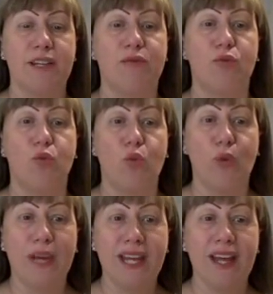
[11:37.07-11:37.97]
if
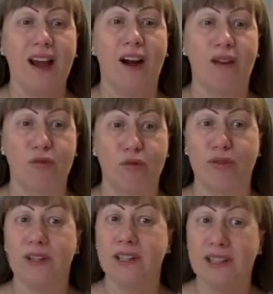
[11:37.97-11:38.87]
we are
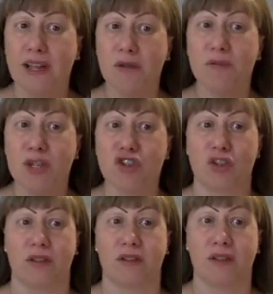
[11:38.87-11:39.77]
fulfilling that
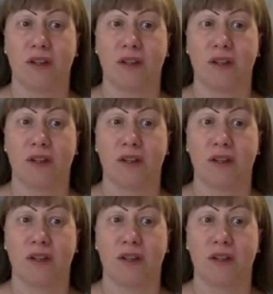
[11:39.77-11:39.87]
mission